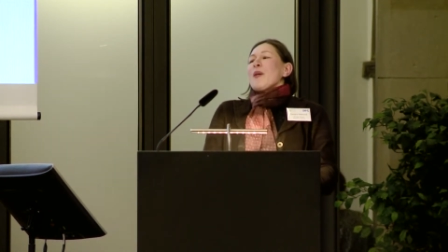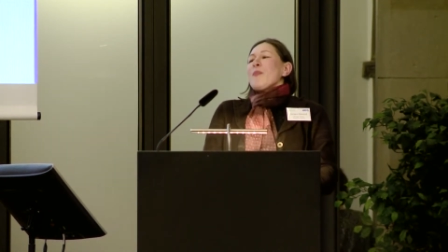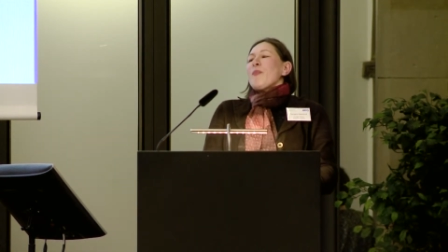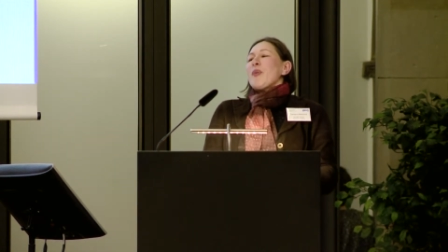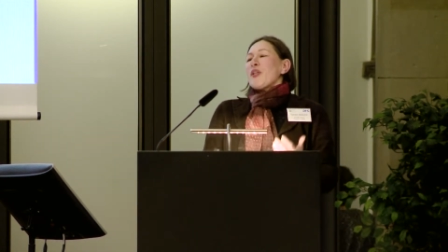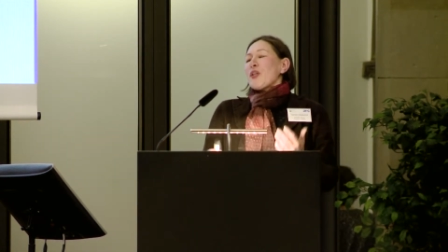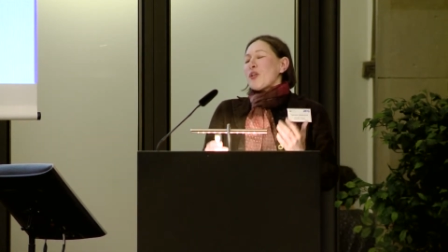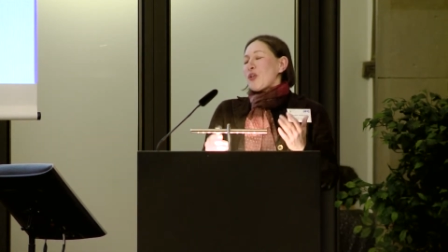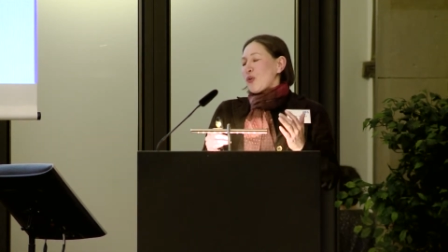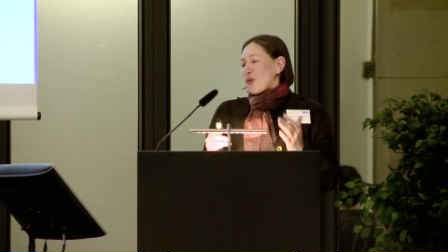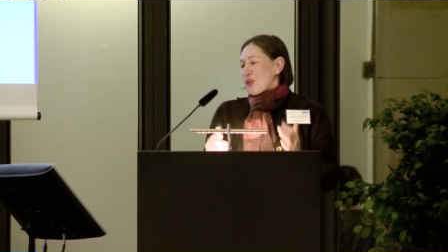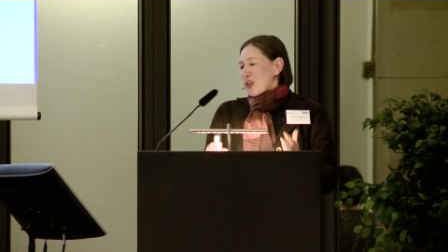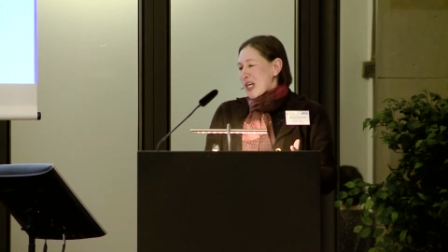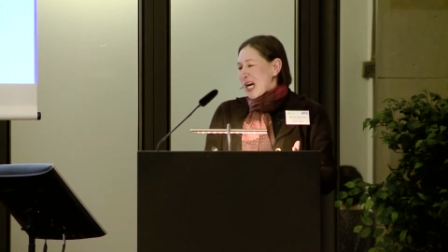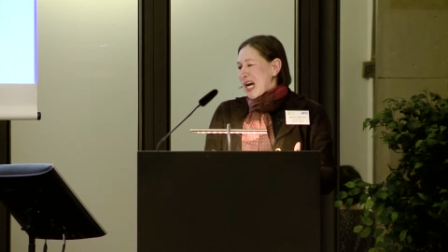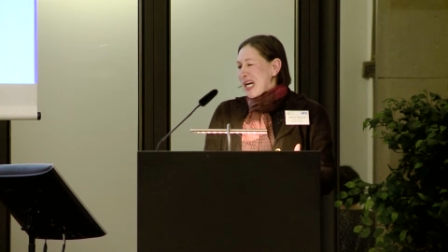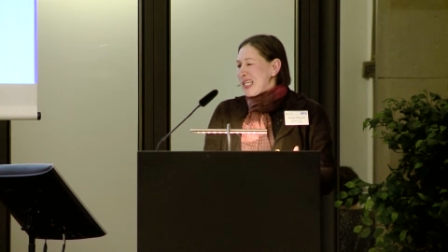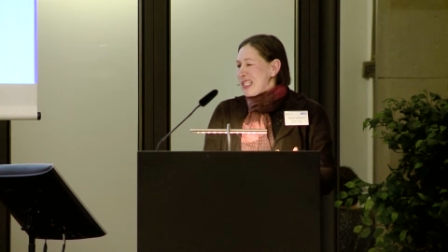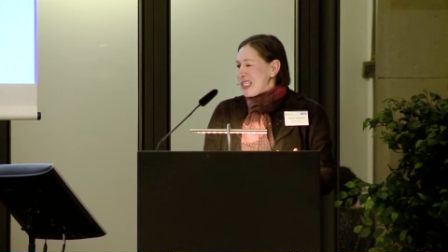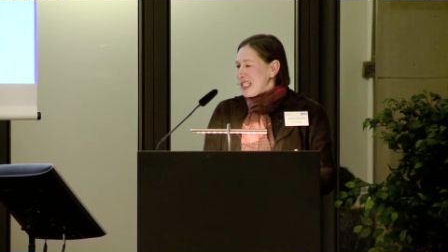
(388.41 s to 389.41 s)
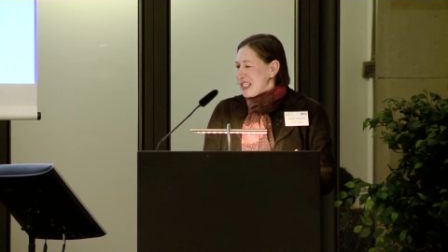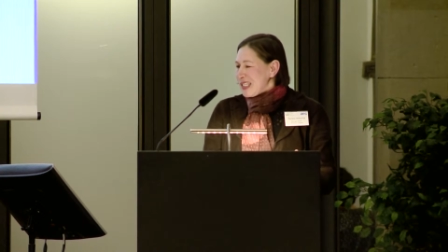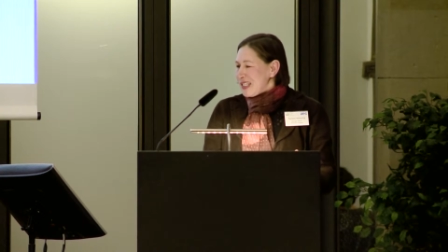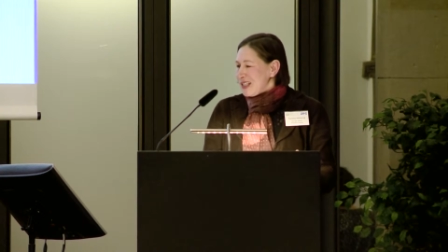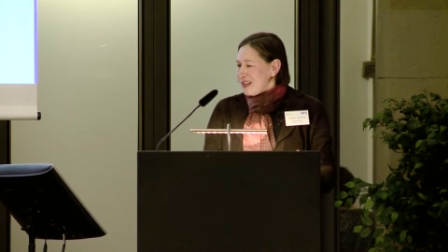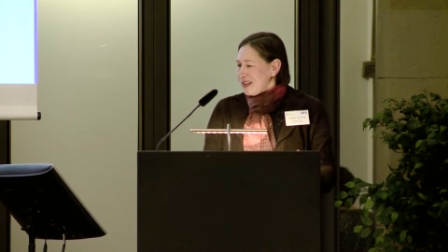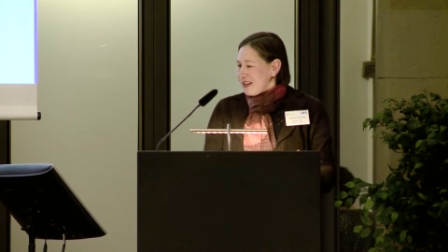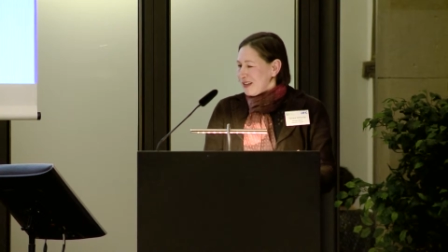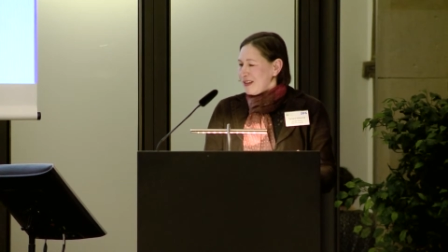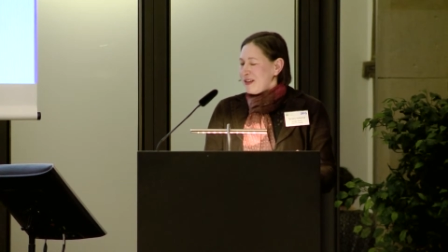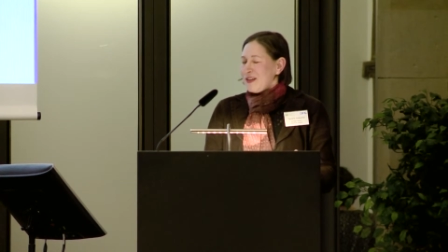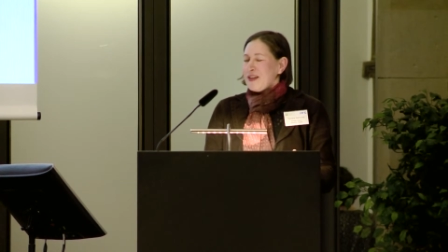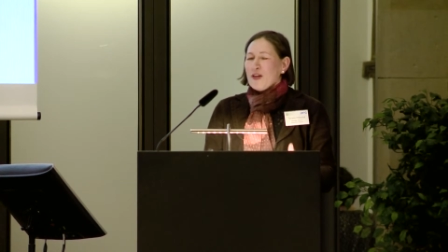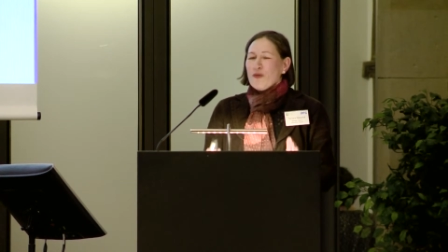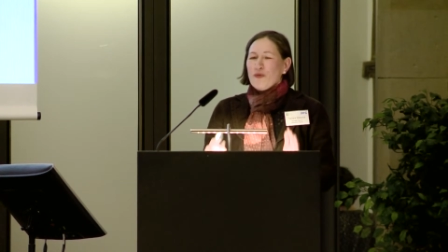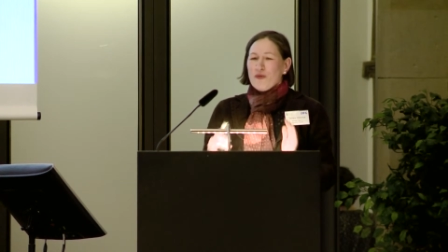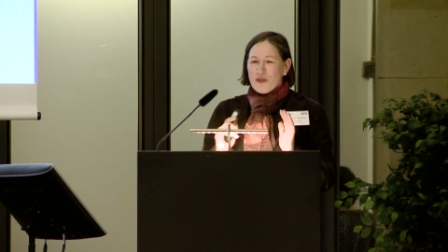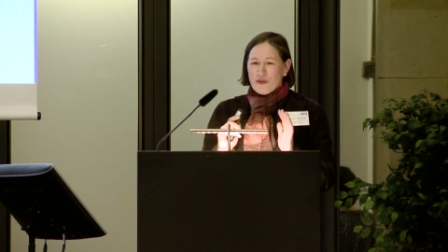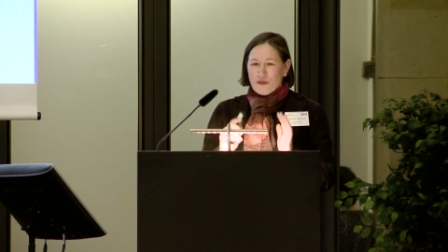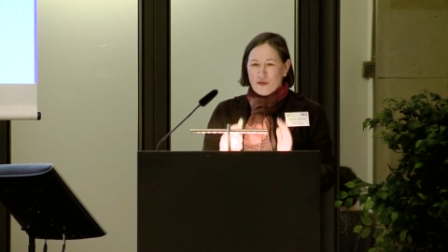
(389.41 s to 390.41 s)
but the society
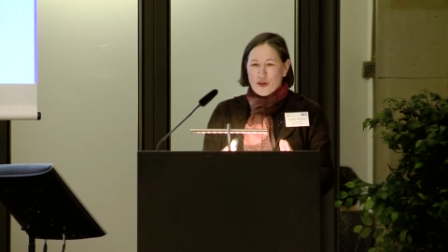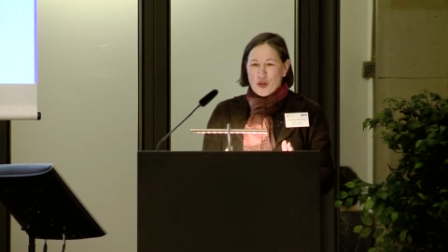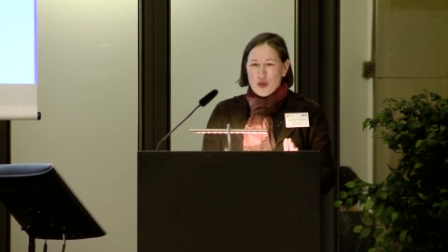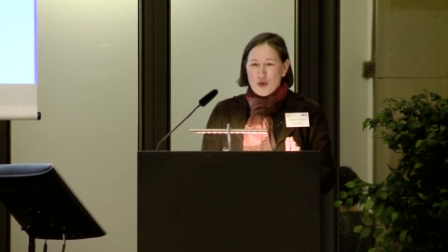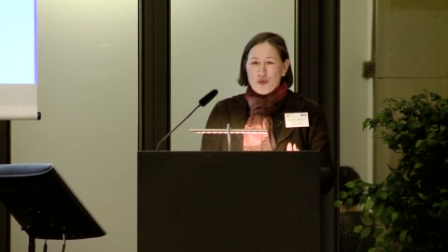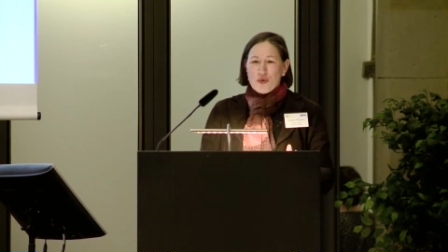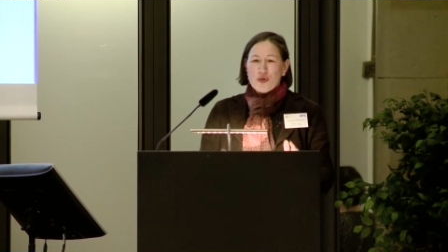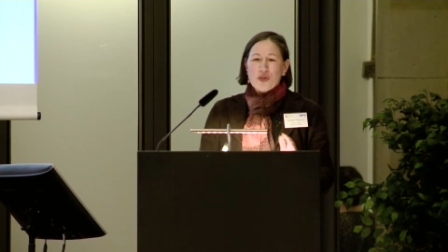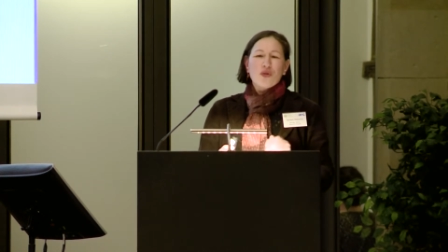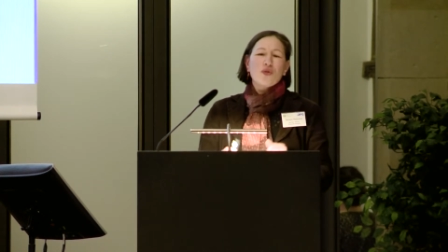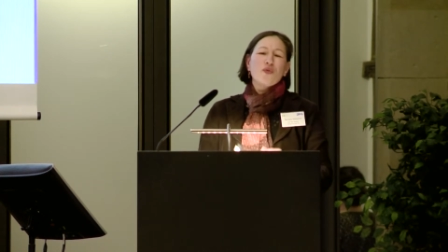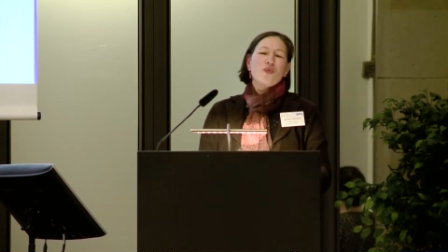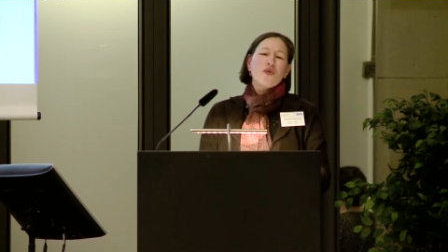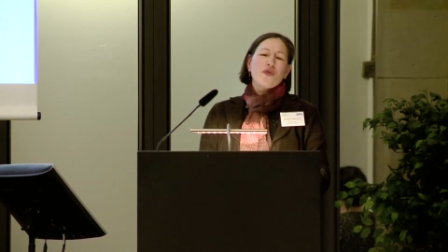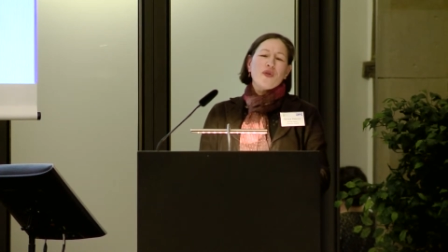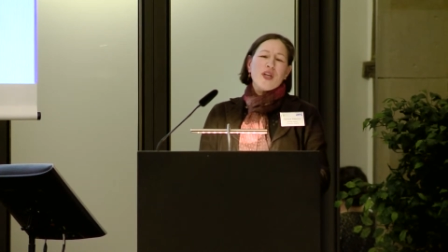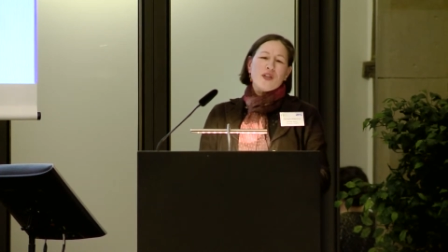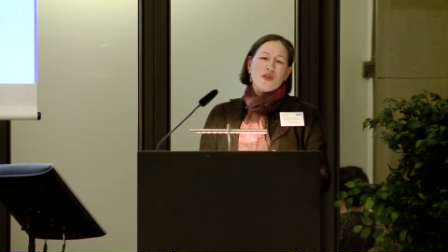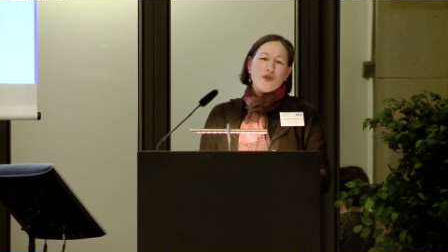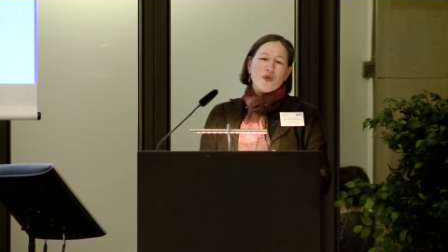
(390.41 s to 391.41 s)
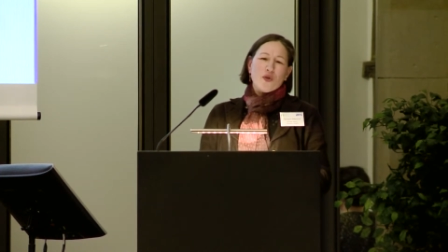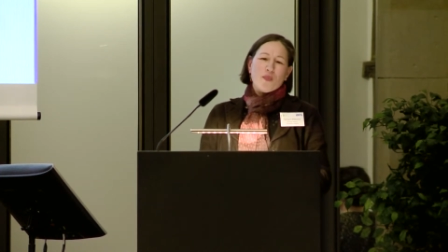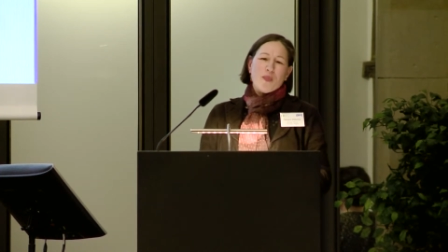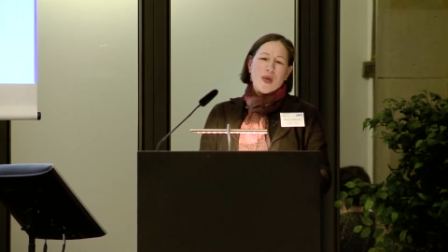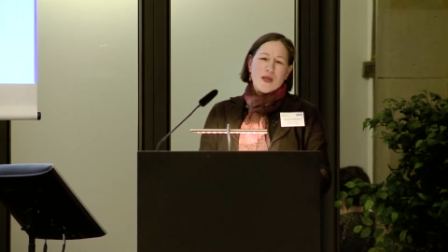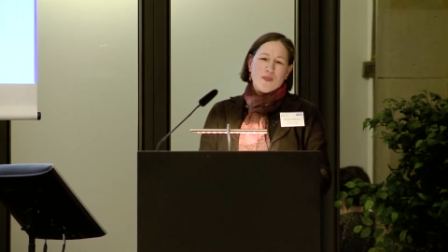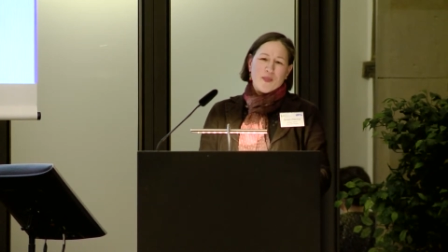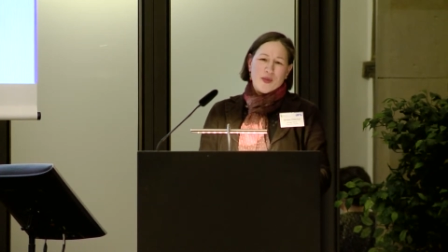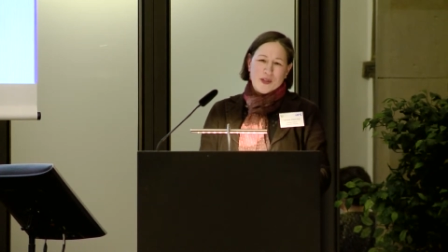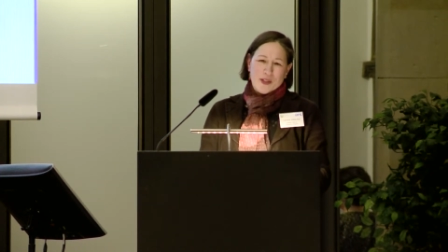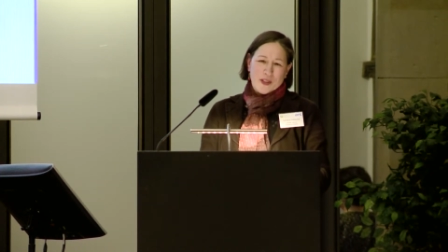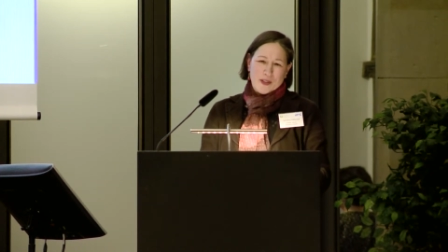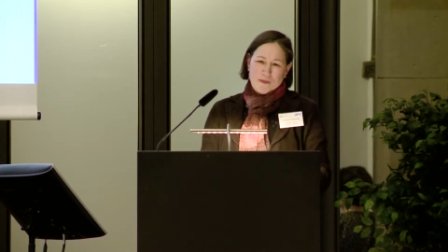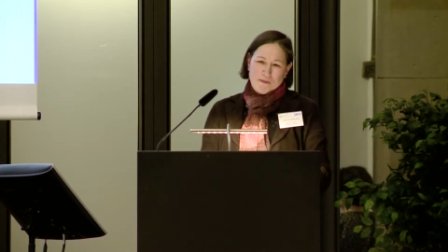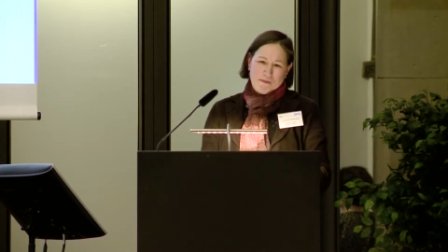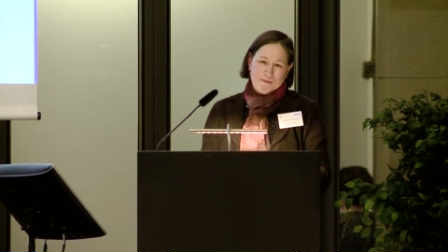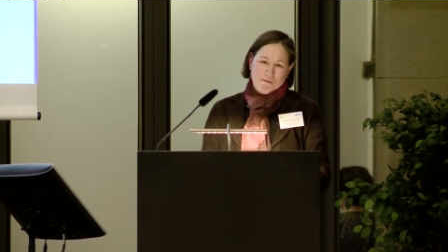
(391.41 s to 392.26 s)
refused to retract those papers.